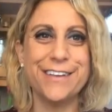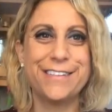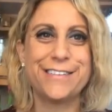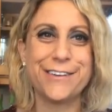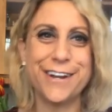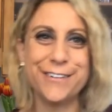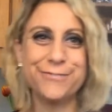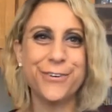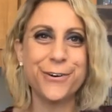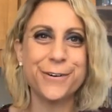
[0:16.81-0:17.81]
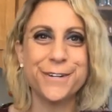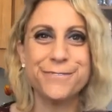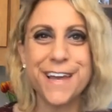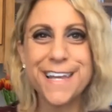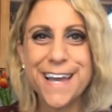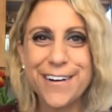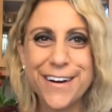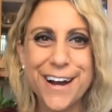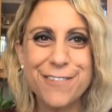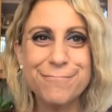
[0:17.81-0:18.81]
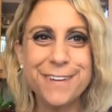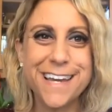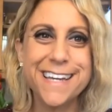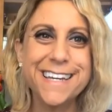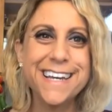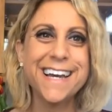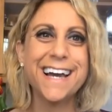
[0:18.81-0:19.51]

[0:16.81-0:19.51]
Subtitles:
a straightforward video of me.